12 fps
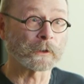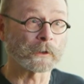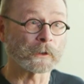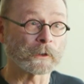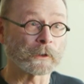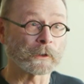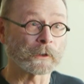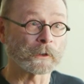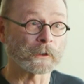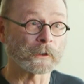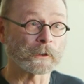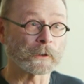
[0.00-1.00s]

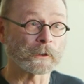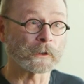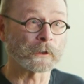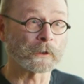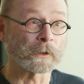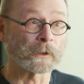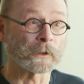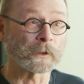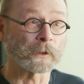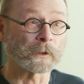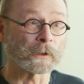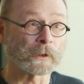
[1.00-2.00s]

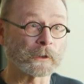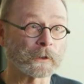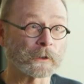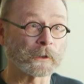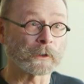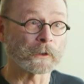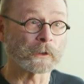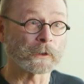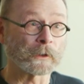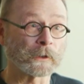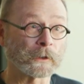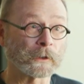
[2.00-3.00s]

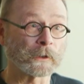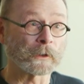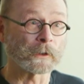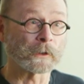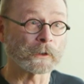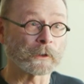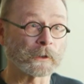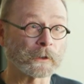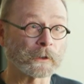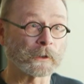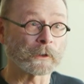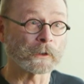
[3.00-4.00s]

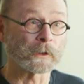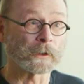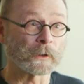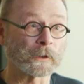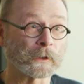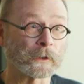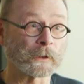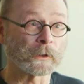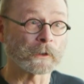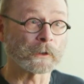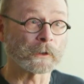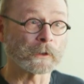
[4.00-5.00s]

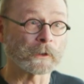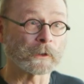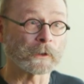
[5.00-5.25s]
No words are spoken by the person on screen.